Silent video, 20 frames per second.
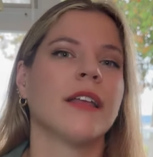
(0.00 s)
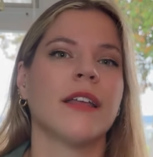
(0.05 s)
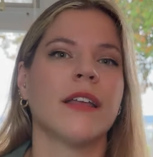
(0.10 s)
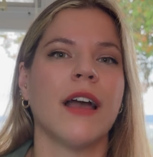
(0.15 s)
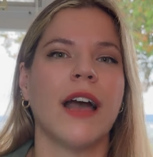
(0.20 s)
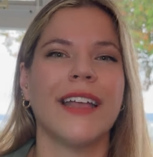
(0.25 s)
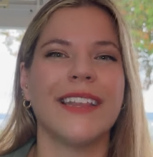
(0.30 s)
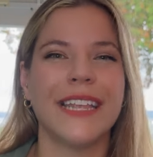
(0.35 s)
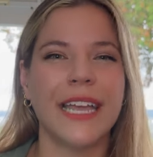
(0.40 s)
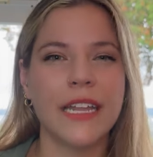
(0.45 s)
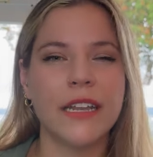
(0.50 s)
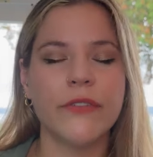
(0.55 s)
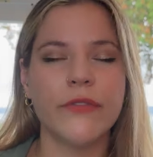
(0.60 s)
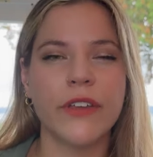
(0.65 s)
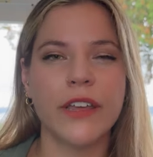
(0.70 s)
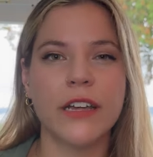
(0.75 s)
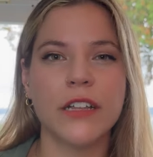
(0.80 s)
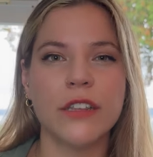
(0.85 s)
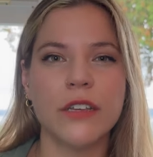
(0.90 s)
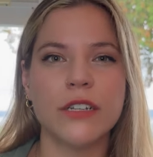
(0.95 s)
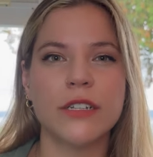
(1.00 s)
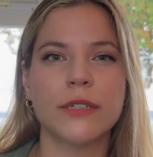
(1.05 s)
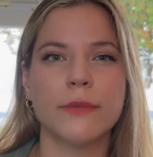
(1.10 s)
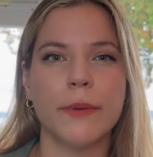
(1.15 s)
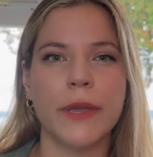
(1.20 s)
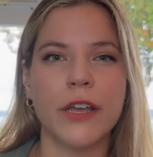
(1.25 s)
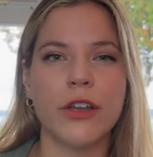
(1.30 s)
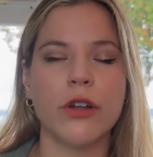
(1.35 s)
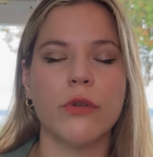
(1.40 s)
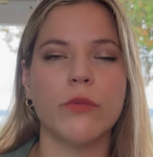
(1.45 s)
A native English
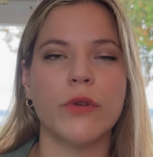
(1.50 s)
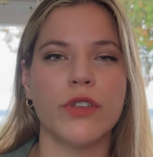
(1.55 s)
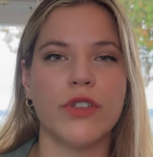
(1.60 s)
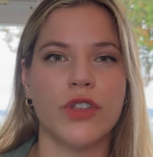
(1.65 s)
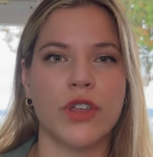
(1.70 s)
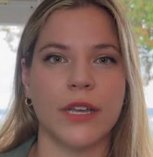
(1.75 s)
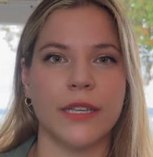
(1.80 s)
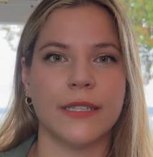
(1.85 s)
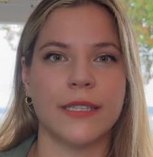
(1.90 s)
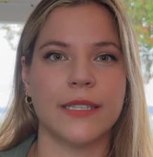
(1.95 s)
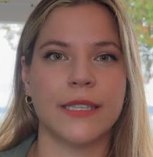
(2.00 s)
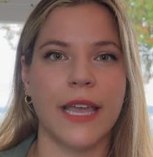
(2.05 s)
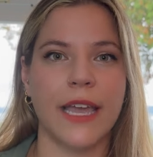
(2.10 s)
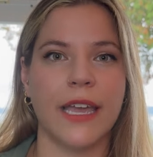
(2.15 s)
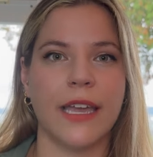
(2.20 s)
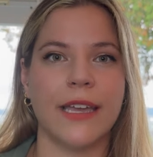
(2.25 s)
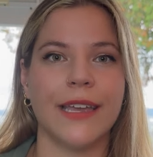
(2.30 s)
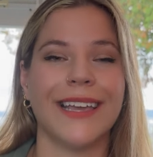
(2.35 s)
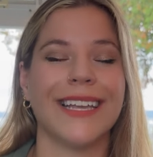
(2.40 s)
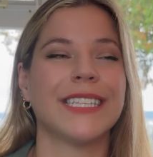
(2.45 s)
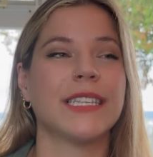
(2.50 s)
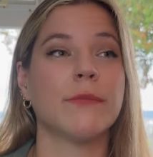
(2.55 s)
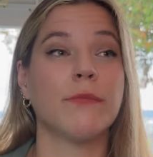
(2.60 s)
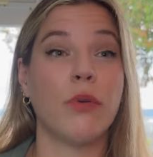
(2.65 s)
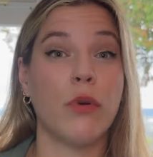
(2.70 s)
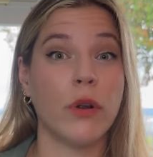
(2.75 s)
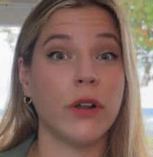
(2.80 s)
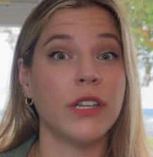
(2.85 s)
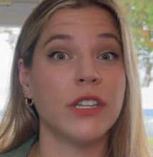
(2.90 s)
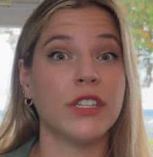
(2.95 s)
speaker would just say it's
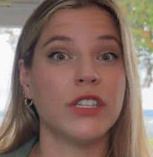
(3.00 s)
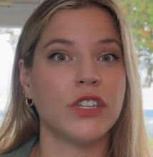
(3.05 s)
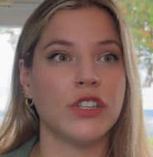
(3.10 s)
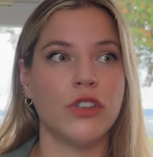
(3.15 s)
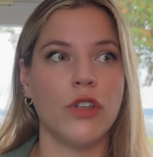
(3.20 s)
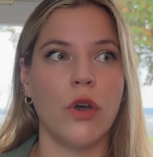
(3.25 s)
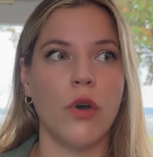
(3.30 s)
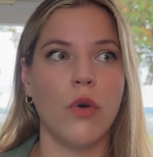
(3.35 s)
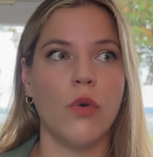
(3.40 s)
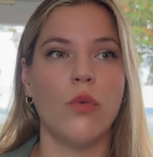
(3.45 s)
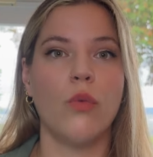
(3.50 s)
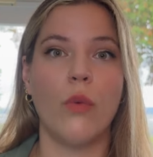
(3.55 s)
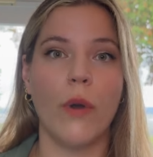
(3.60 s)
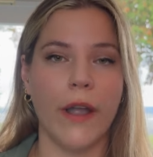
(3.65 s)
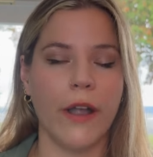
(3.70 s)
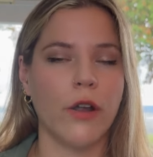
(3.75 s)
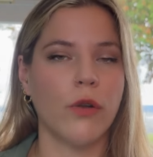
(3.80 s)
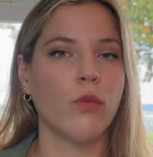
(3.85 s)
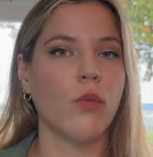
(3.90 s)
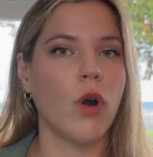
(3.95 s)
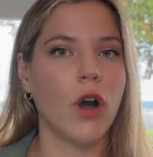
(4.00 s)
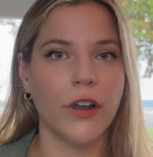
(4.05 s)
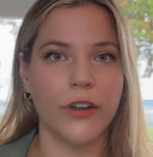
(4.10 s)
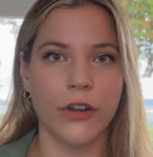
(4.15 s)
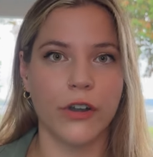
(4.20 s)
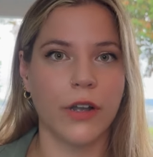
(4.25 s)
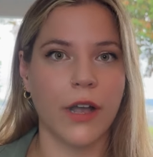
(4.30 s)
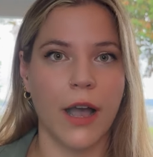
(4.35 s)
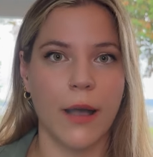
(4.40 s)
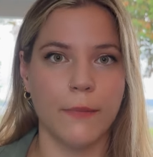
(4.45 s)
important to know where
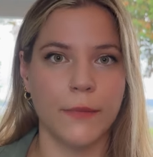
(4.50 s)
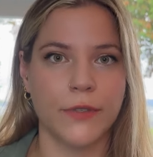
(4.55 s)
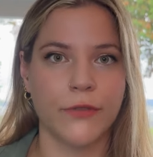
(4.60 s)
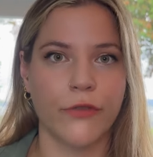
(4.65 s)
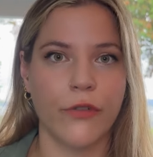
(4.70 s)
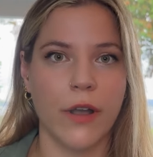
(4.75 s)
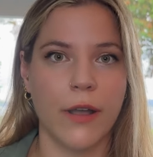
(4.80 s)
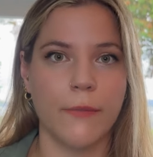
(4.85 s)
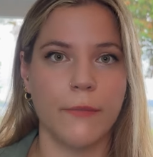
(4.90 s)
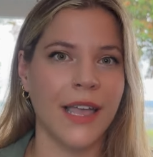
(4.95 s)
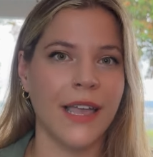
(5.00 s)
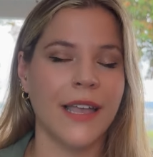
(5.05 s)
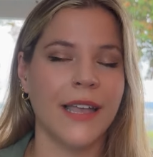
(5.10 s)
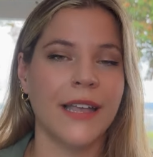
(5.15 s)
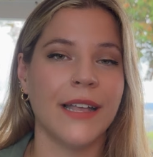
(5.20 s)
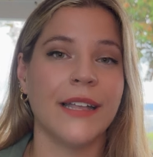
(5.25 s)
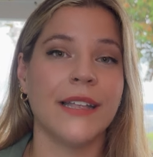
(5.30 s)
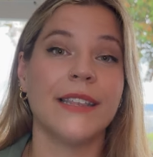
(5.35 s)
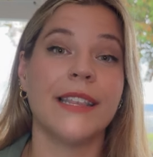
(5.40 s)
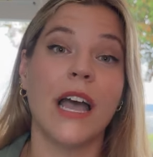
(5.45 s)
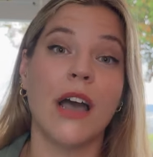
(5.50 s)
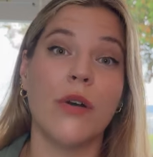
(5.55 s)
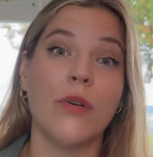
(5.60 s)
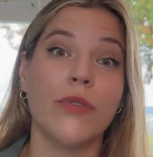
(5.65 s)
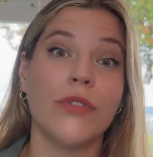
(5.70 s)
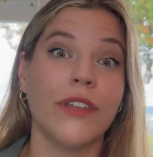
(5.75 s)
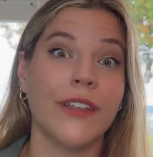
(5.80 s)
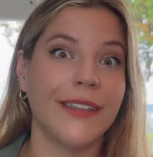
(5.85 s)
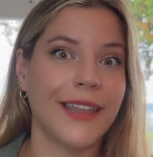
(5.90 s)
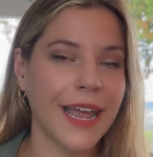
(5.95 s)
water comes from.
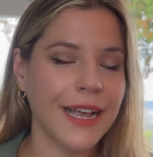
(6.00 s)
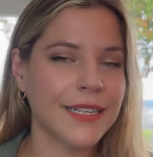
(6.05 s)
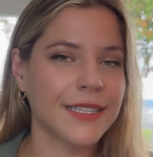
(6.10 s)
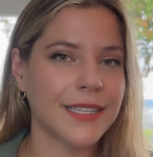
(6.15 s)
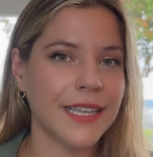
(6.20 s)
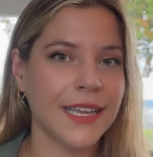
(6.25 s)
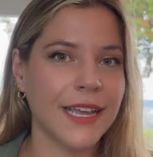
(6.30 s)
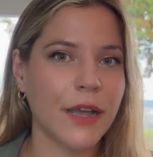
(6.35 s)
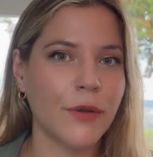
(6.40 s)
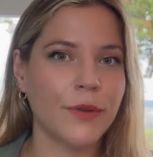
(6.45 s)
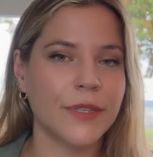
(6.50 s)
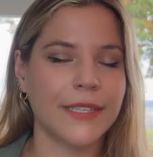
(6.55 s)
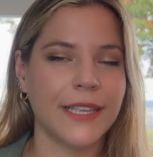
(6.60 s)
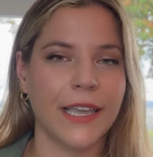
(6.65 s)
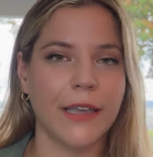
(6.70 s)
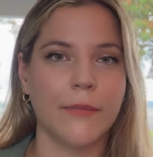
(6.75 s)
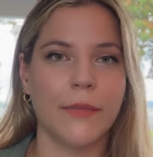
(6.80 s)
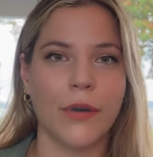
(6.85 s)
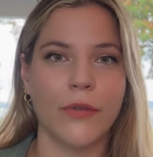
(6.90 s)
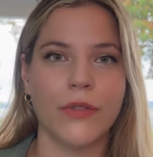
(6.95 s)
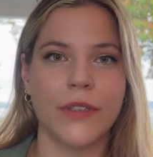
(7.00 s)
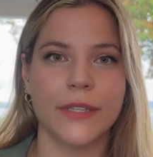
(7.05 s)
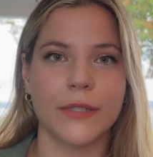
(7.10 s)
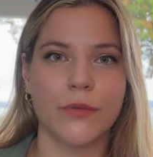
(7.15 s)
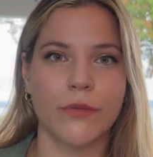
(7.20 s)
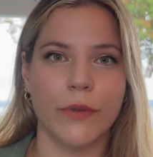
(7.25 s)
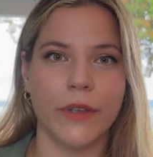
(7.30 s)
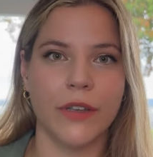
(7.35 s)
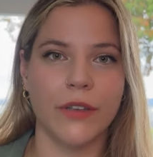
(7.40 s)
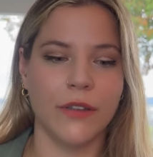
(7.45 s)
Now, the next thing I would say about
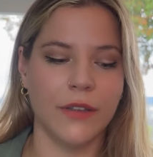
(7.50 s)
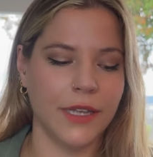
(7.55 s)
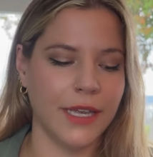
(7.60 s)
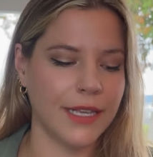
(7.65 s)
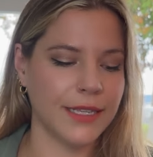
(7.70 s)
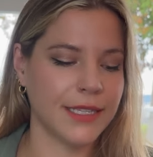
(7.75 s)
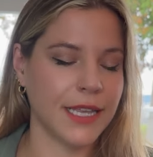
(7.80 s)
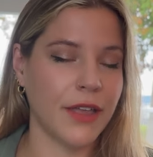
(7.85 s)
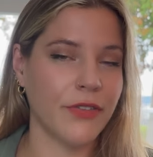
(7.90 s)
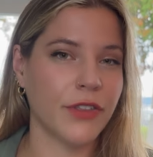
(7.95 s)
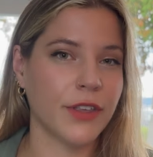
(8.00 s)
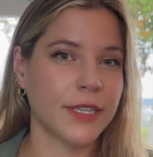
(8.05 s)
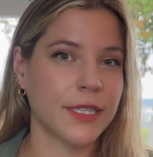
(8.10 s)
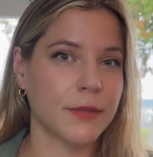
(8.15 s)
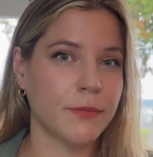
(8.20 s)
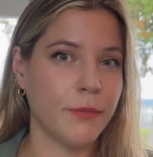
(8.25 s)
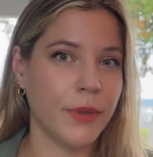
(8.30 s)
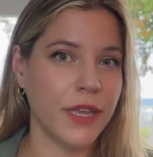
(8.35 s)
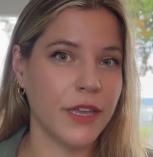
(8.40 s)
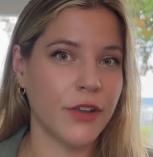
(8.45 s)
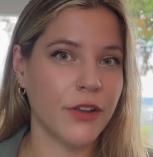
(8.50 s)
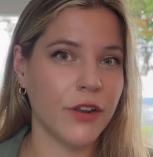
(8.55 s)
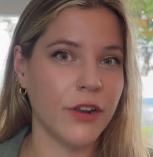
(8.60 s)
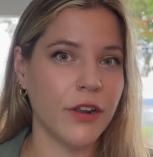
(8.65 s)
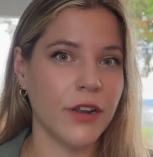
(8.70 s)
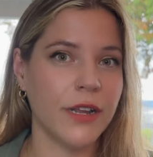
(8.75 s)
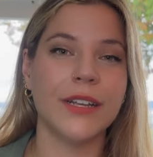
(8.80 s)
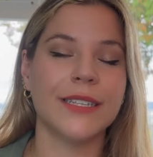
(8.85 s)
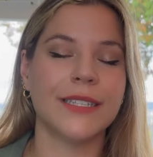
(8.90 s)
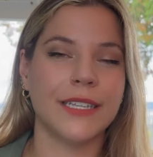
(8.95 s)
this reel is that the
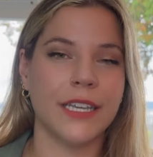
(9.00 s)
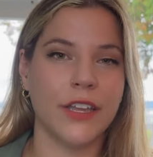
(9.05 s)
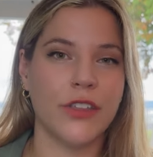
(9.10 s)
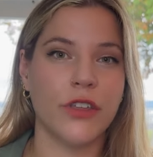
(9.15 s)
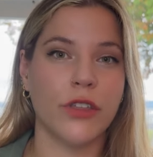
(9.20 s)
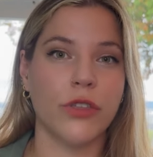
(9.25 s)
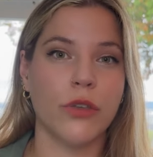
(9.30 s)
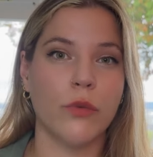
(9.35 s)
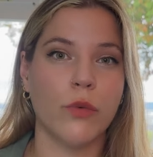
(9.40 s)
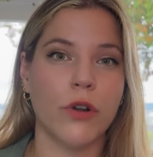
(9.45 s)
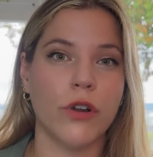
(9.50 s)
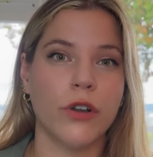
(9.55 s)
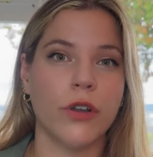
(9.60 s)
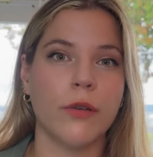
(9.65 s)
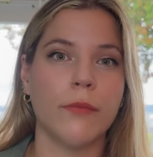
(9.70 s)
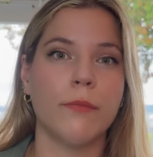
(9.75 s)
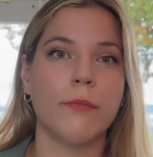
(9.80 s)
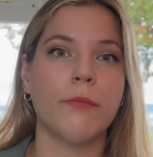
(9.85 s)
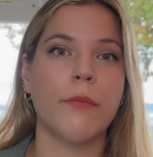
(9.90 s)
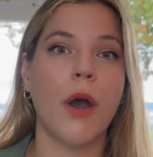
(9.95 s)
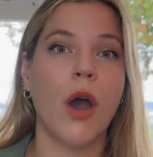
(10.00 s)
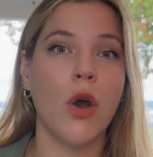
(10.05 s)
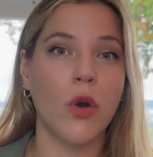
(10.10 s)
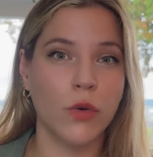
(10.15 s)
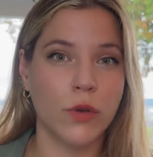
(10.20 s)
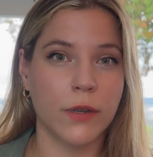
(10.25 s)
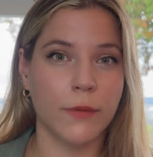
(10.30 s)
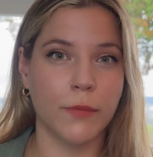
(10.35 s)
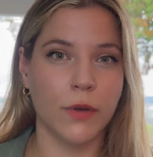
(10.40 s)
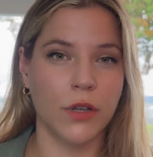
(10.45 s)
speaker is teaching the word
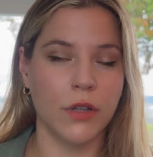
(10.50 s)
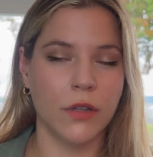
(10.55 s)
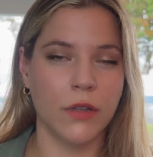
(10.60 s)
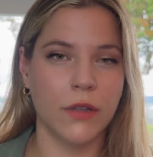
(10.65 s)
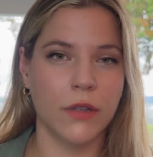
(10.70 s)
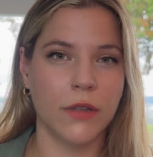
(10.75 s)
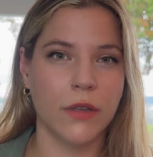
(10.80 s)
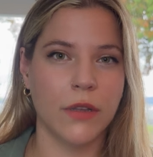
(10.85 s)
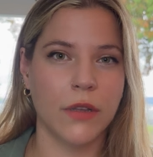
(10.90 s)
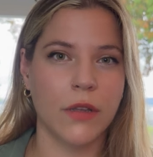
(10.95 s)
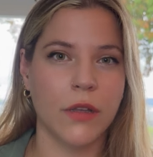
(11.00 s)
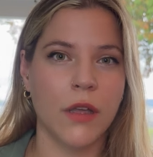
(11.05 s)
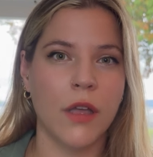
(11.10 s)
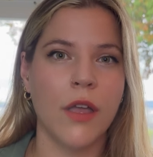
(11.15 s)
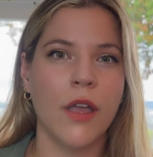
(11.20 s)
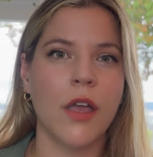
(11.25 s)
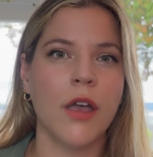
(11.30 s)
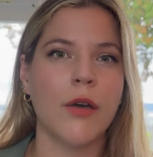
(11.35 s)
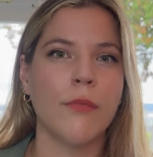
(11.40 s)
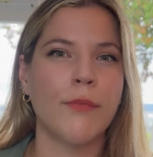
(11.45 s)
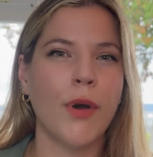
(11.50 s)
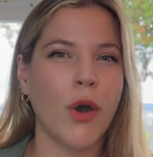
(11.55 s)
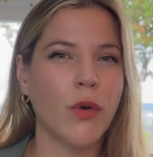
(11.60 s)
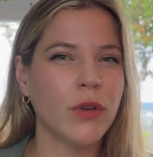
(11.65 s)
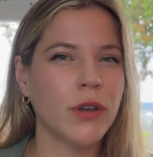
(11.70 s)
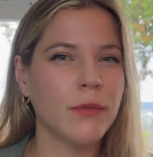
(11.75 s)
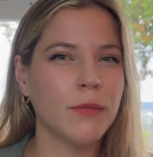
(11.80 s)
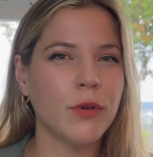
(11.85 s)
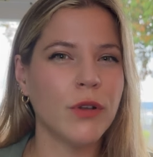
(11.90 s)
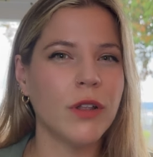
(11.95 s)
potable.
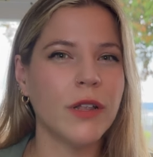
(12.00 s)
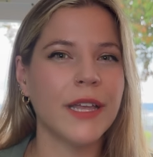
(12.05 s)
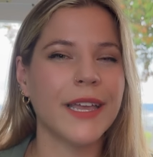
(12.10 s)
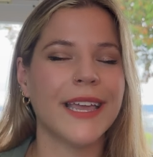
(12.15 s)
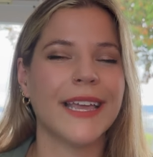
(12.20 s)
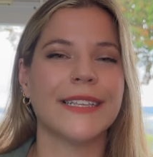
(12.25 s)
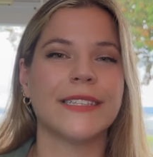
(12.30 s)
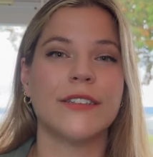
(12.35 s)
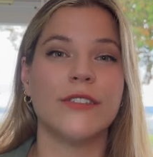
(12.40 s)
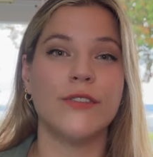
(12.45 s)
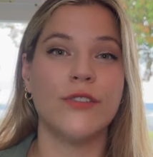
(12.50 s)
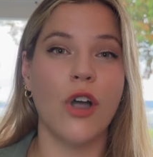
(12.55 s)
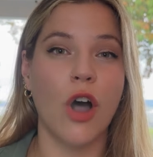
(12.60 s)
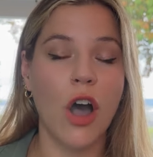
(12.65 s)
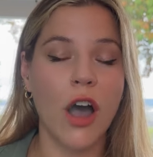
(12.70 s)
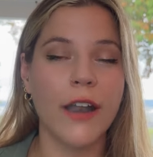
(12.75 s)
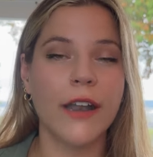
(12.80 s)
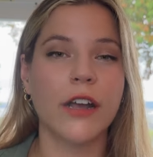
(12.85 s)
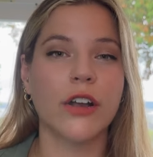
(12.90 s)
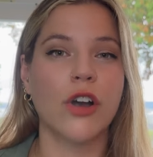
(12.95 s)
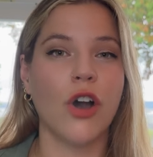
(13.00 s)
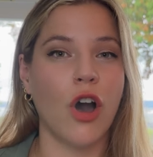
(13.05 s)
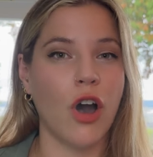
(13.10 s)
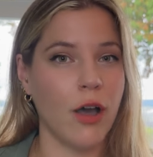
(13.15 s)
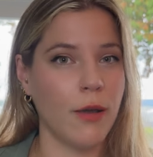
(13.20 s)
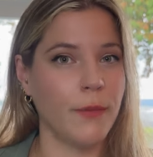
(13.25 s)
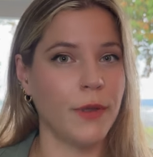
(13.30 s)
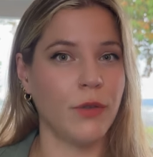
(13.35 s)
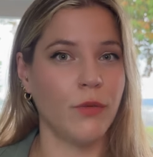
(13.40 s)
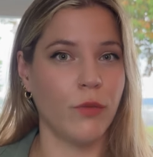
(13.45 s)
Potable is not a
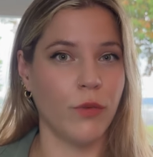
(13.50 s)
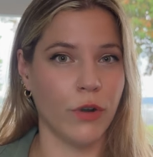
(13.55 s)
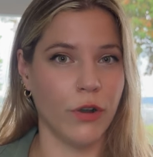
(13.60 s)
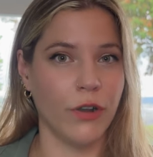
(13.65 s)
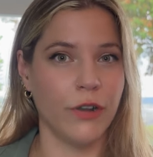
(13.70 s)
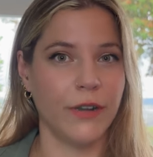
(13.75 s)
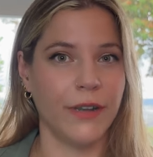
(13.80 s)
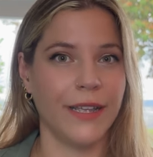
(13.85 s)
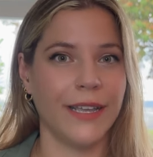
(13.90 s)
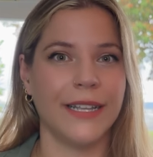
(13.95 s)
common word.